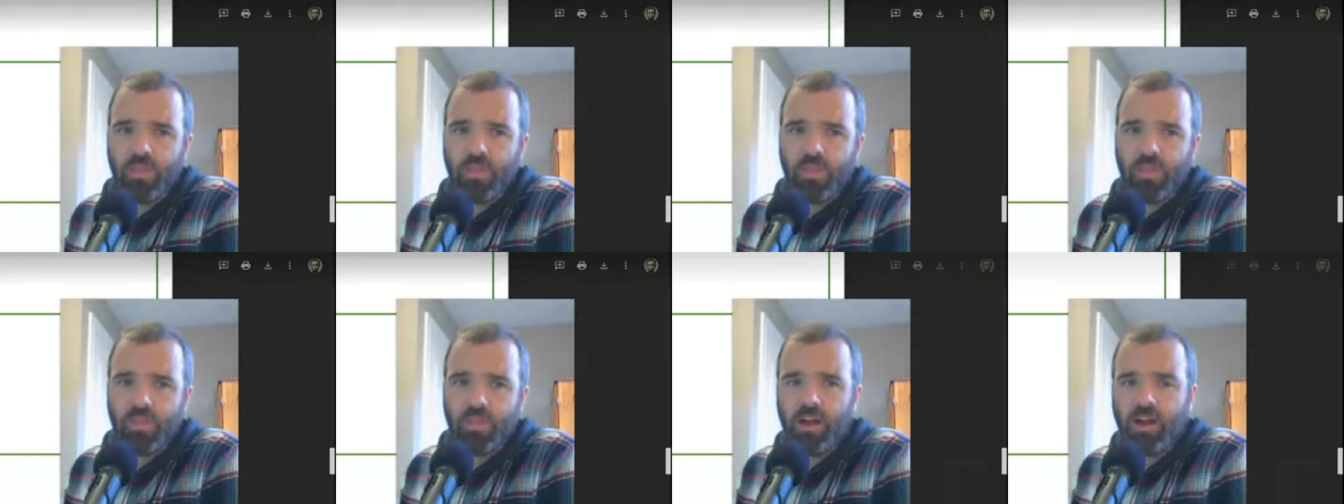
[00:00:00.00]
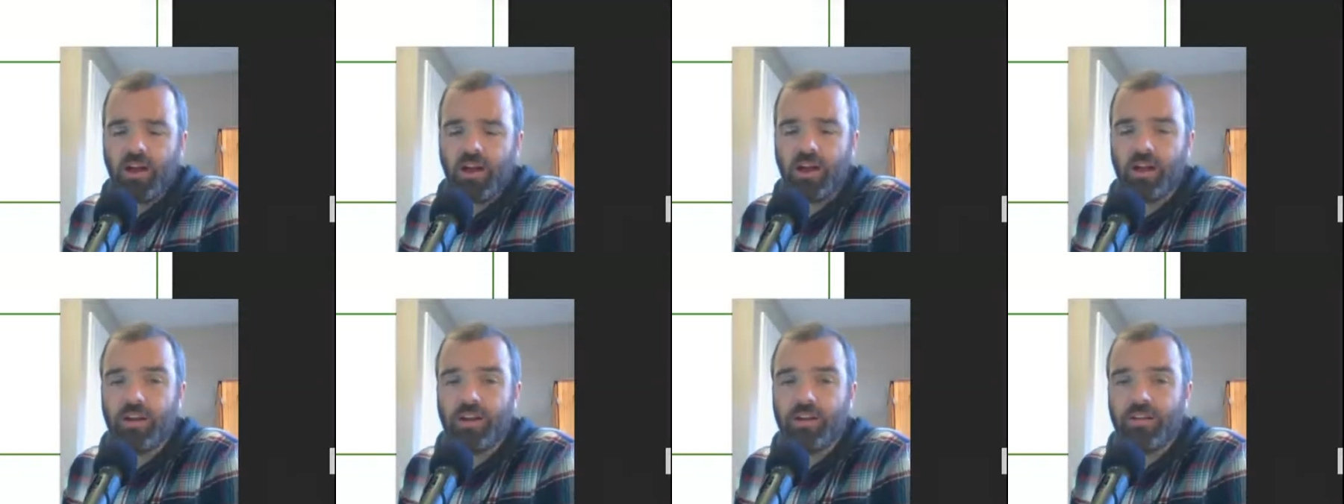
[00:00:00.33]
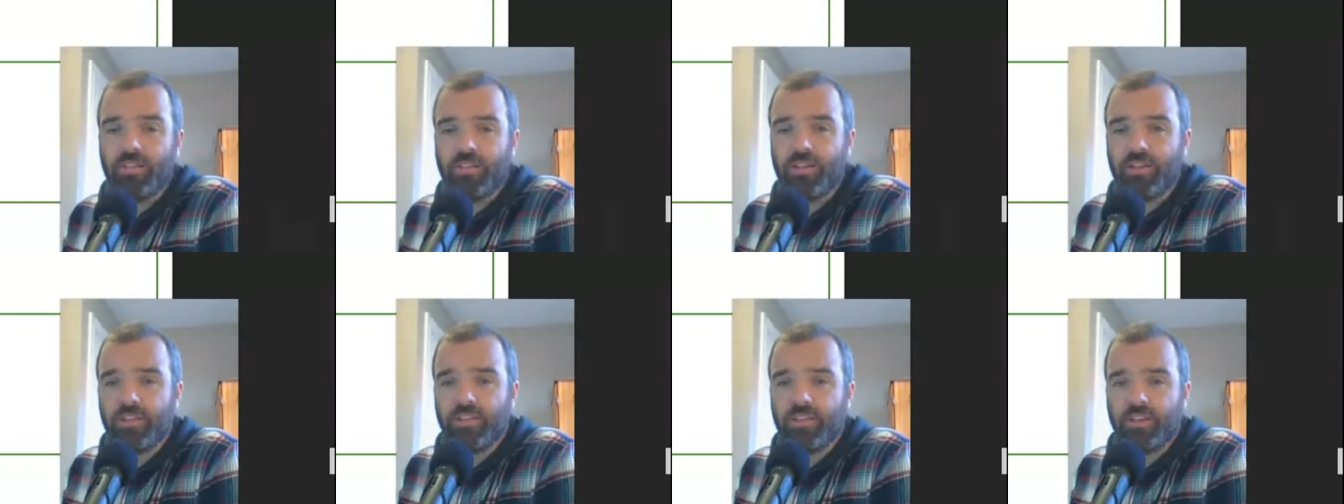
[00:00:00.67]
are
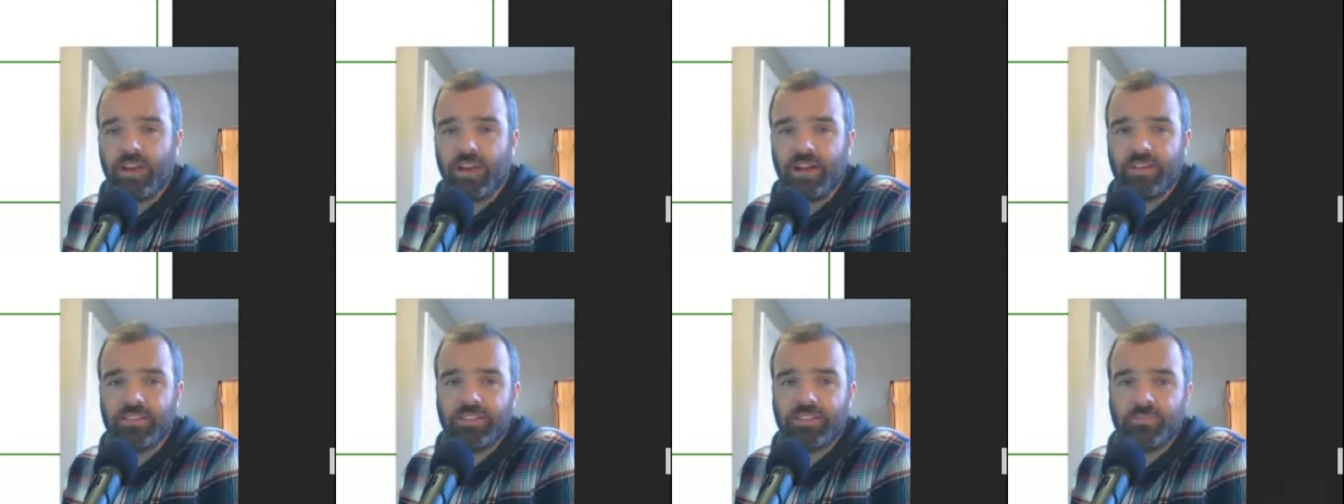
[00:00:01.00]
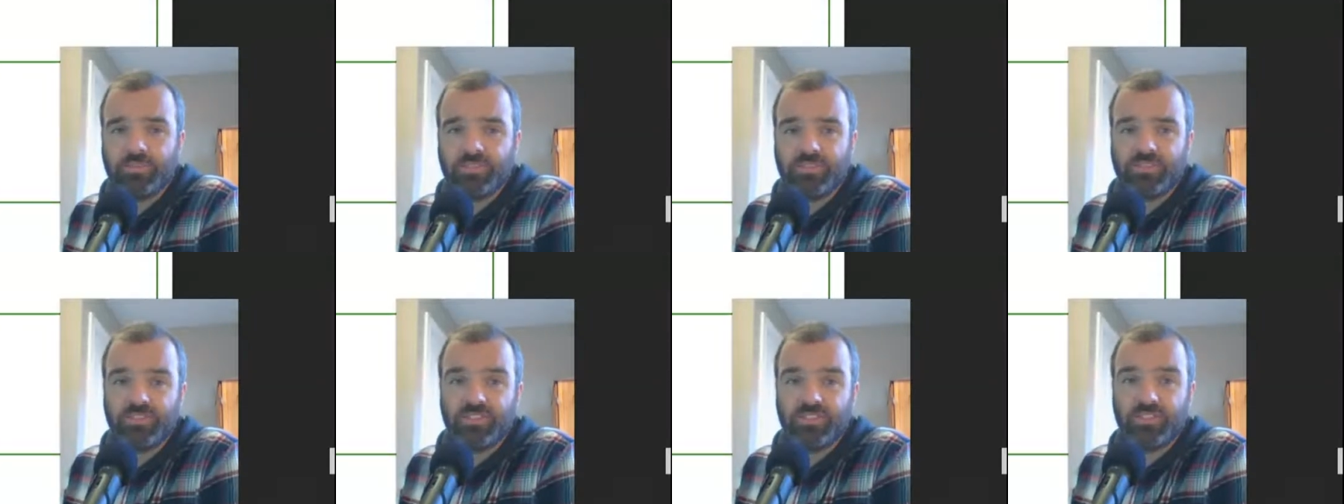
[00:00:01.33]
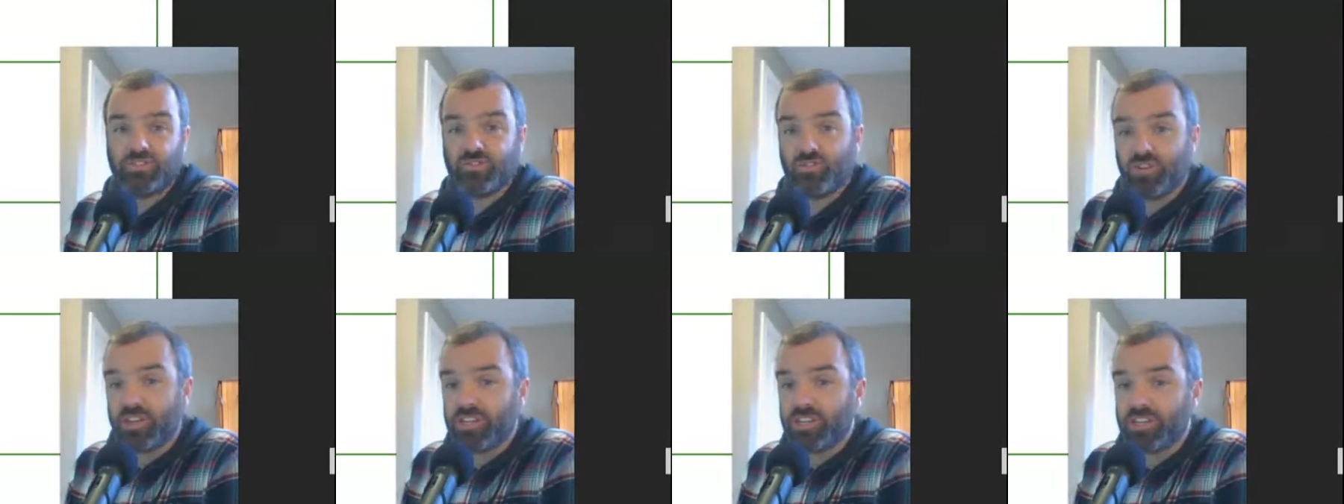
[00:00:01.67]
the concepts of
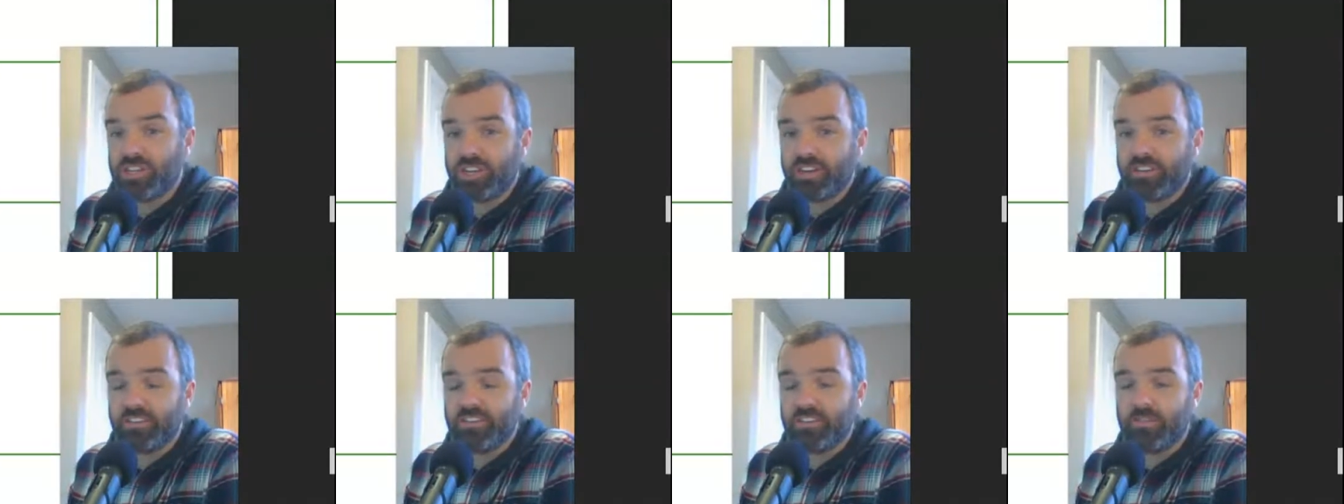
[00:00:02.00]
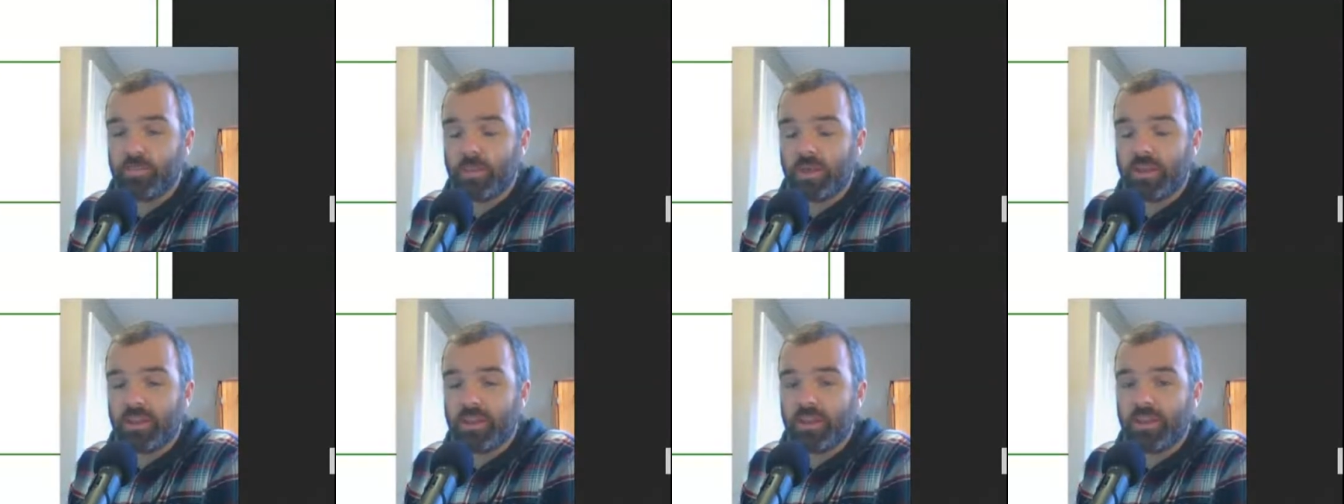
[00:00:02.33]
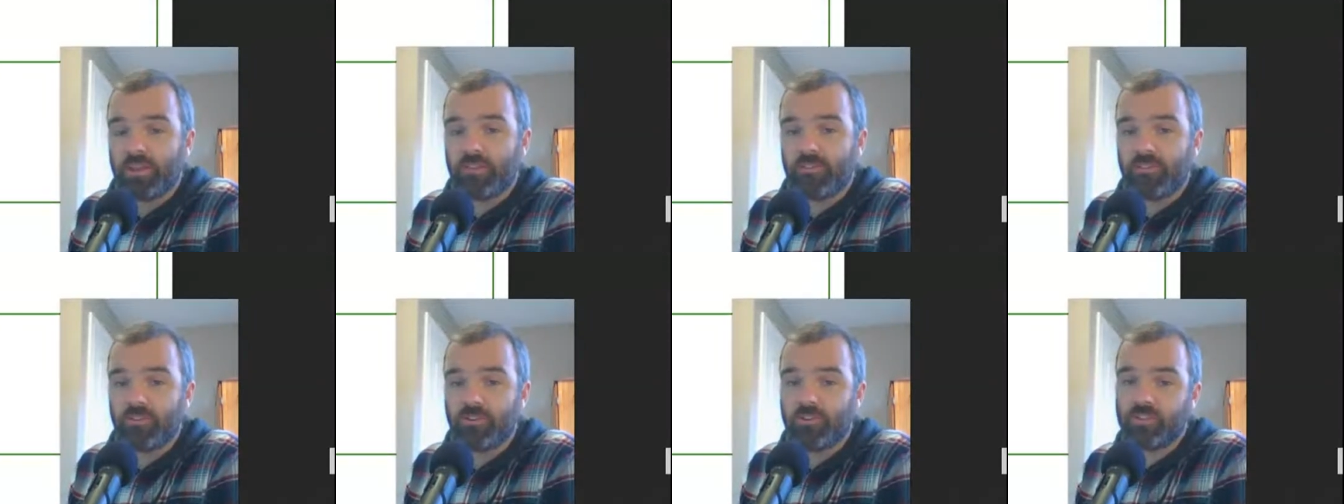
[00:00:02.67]
discretionary
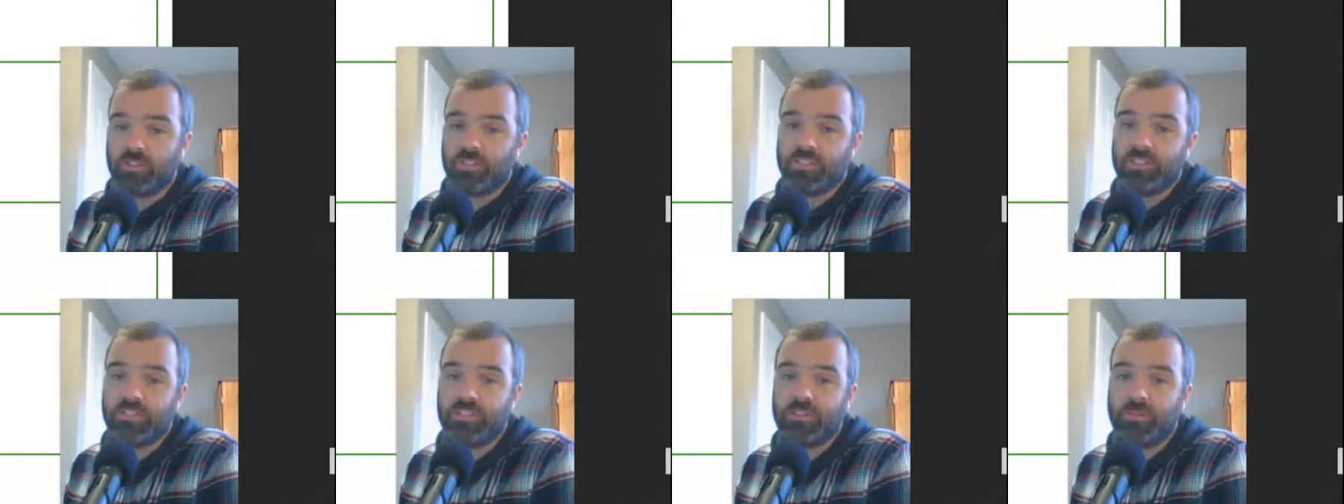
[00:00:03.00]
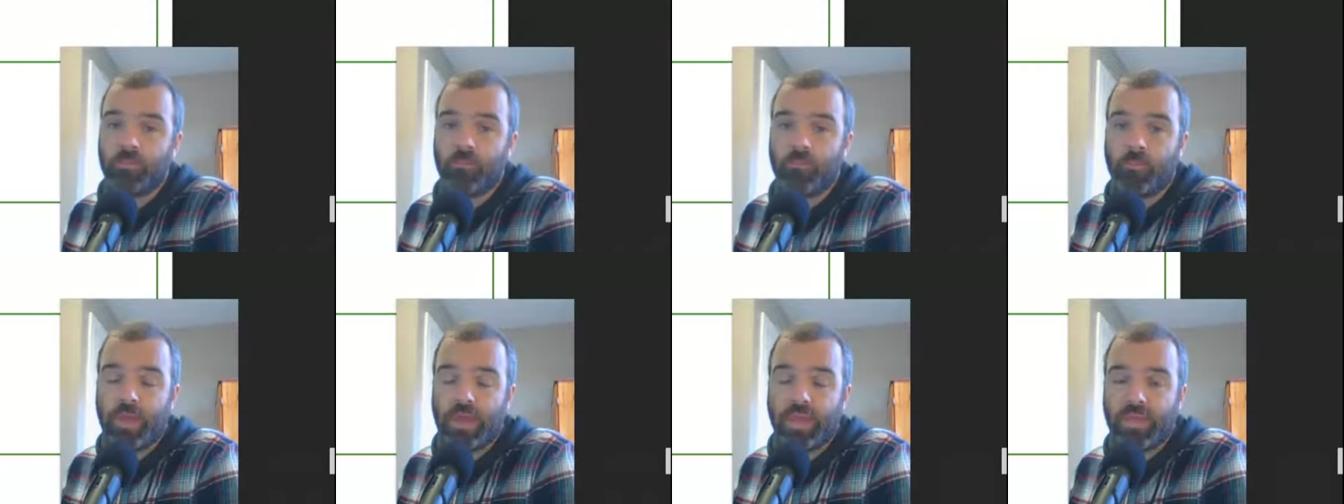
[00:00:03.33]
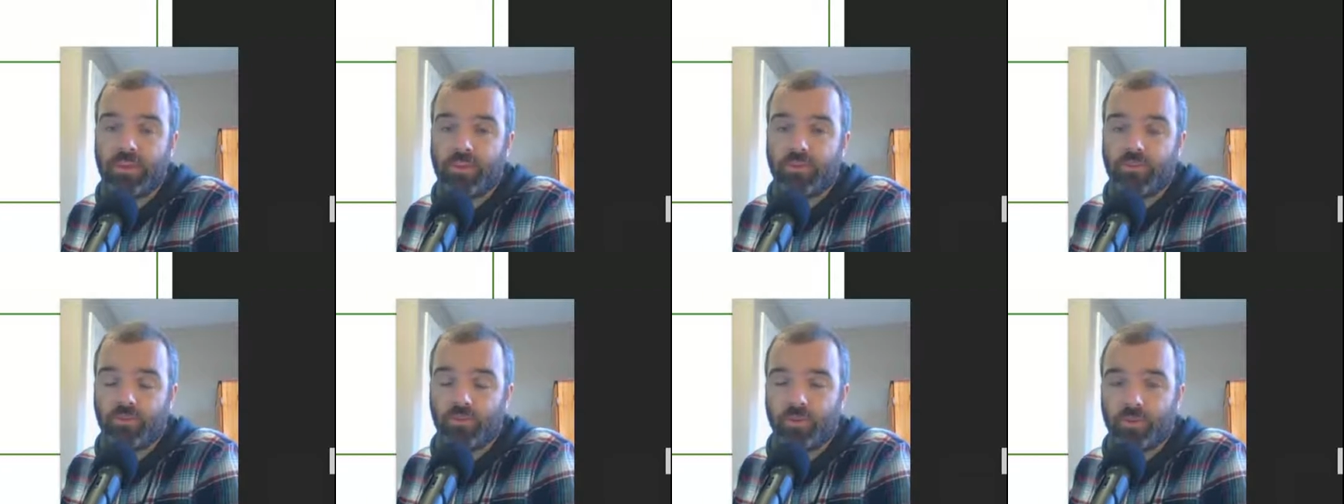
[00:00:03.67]
spending versus
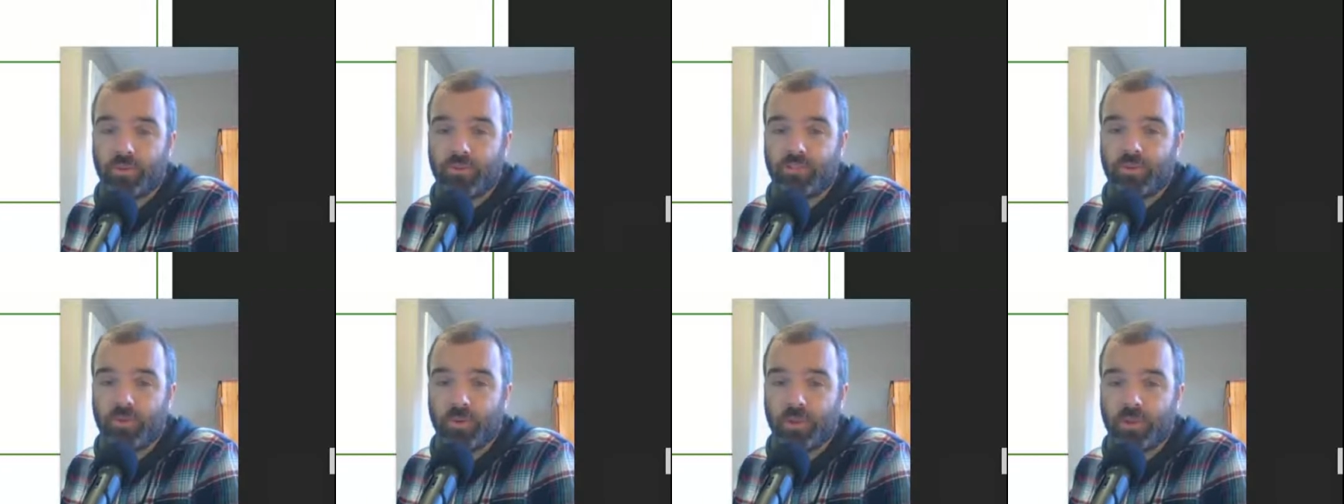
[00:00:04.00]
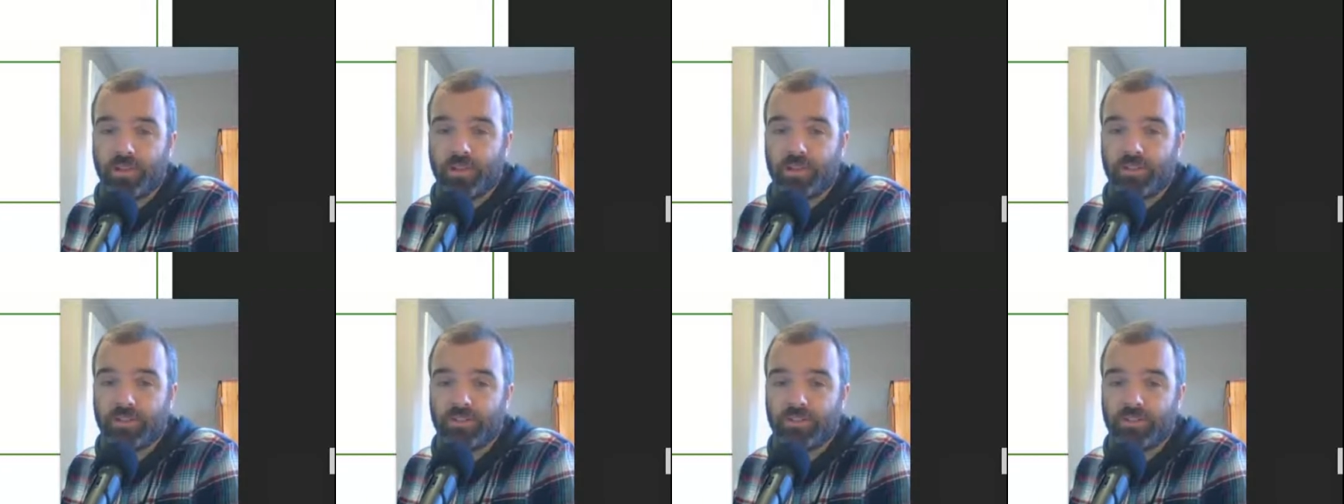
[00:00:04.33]
mandatory spending.